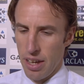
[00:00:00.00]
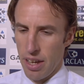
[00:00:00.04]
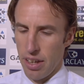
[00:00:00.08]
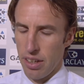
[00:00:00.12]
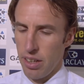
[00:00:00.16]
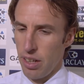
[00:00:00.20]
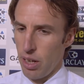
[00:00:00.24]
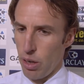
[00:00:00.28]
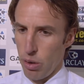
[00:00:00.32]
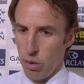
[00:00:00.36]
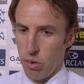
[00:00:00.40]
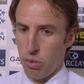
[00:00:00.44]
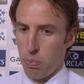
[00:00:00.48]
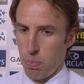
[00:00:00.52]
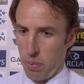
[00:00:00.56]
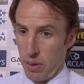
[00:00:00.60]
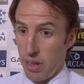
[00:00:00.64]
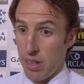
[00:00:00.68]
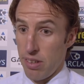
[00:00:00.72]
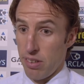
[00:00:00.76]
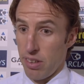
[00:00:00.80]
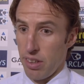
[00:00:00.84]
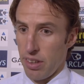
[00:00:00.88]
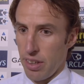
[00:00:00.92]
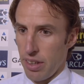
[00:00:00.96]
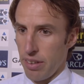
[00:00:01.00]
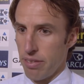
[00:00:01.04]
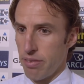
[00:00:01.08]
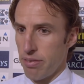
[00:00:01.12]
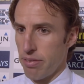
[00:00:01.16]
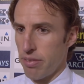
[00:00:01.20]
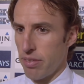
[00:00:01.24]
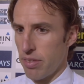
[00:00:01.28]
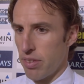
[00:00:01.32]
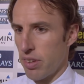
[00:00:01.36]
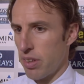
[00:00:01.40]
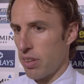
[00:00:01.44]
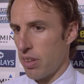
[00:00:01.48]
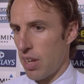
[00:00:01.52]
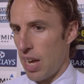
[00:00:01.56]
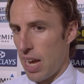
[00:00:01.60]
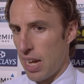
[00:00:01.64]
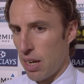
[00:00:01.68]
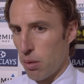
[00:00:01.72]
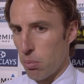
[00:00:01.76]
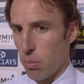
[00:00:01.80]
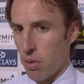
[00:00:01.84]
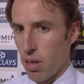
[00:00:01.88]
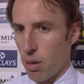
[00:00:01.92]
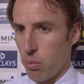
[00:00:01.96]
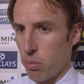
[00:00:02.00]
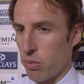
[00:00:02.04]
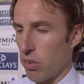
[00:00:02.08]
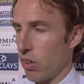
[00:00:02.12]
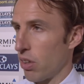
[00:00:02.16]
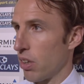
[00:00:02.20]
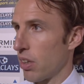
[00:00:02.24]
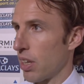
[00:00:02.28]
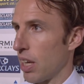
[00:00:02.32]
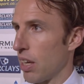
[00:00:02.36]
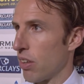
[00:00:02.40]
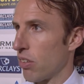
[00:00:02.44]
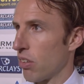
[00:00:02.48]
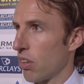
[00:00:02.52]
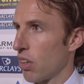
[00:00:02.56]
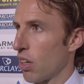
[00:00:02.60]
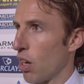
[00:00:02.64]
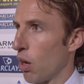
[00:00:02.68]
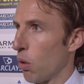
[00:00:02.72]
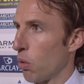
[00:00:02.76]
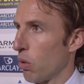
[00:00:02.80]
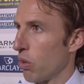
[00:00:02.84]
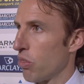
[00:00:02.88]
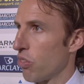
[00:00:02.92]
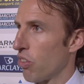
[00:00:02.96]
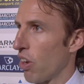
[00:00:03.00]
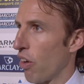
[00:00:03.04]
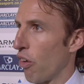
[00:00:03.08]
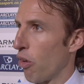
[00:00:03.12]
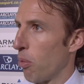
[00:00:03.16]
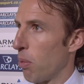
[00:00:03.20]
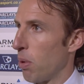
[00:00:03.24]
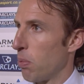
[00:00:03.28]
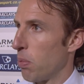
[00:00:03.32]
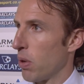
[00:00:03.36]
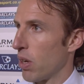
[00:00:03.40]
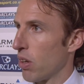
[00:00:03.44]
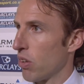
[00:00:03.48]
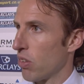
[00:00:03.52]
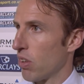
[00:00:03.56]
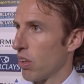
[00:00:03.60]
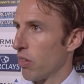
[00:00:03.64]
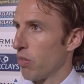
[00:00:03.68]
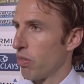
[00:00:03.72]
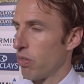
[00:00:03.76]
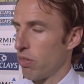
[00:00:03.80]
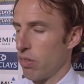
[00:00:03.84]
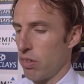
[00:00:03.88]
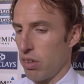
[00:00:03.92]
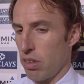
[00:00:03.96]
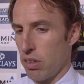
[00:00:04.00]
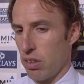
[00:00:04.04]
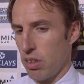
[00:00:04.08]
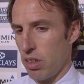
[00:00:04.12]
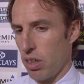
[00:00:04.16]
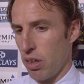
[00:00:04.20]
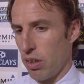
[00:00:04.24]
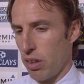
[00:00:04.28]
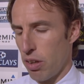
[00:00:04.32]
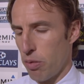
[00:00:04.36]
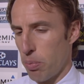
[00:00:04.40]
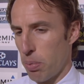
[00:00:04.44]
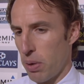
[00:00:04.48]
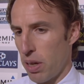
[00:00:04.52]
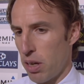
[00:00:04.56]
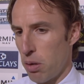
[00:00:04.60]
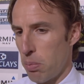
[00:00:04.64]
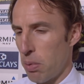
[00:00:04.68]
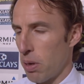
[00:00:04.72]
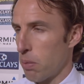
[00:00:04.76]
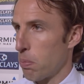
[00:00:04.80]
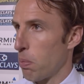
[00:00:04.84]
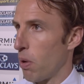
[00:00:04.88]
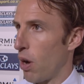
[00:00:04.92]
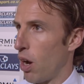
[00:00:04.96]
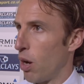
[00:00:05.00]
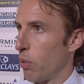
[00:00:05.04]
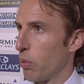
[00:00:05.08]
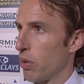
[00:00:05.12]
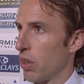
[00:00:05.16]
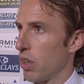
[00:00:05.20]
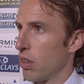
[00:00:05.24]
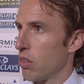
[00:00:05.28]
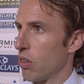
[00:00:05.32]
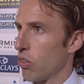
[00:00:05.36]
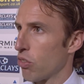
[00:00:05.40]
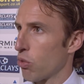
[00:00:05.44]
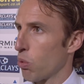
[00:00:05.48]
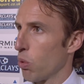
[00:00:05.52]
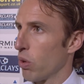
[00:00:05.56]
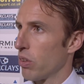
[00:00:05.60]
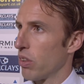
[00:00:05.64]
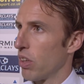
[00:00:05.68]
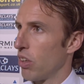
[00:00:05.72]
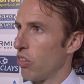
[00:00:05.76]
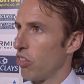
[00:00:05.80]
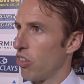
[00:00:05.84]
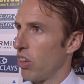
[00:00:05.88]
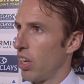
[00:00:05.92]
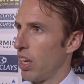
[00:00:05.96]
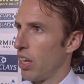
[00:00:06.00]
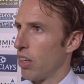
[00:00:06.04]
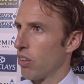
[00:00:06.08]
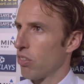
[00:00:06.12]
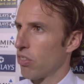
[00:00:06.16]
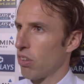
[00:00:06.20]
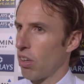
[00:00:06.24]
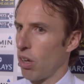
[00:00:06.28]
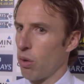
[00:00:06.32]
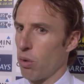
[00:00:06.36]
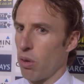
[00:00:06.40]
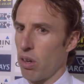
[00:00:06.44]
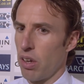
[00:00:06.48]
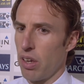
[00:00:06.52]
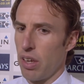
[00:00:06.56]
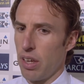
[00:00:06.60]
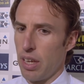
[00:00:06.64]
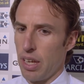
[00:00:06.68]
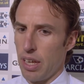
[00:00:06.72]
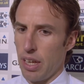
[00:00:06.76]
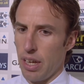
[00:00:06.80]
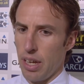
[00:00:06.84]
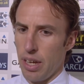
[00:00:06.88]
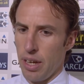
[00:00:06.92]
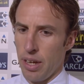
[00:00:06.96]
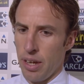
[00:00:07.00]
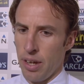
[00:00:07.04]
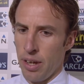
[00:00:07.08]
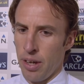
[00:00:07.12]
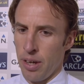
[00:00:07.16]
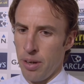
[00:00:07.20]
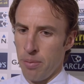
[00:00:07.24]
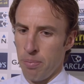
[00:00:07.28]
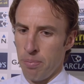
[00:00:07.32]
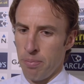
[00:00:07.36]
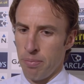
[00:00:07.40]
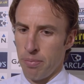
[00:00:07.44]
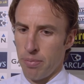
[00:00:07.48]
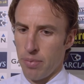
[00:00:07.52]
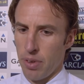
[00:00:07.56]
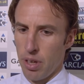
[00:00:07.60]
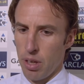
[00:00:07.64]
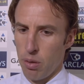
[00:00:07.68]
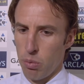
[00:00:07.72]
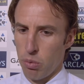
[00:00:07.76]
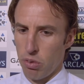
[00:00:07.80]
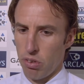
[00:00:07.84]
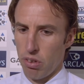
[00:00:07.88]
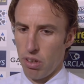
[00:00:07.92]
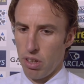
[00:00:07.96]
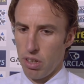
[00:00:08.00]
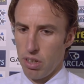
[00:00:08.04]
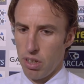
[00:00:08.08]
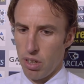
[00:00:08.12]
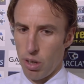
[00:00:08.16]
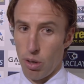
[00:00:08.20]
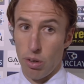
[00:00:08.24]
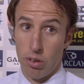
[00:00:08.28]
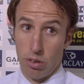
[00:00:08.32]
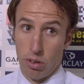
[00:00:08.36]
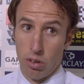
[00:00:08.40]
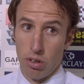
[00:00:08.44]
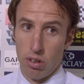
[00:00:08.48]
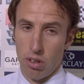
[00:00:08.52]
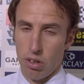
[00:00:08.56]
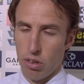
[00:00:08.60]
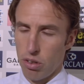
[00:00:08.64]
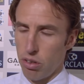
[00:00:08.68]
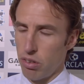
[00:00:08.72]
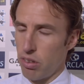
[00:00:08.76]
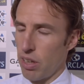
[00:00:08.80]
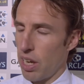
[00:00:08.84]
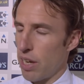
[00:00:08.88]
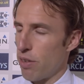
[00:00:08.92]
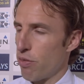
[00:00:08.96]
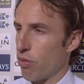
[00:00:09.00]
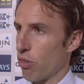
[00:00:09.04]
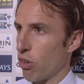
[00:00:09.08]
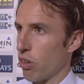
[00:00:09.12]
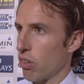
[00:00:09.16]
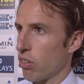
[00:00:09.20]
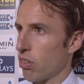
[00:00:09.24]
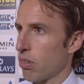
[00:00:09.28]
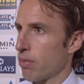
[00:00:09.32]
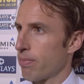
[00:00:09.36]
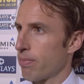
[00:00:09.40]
you know, it's pleasing that Adam comes on and gets a goal, and Jeremy, because they've played a big part within the squad this year. So it was, a good day for us.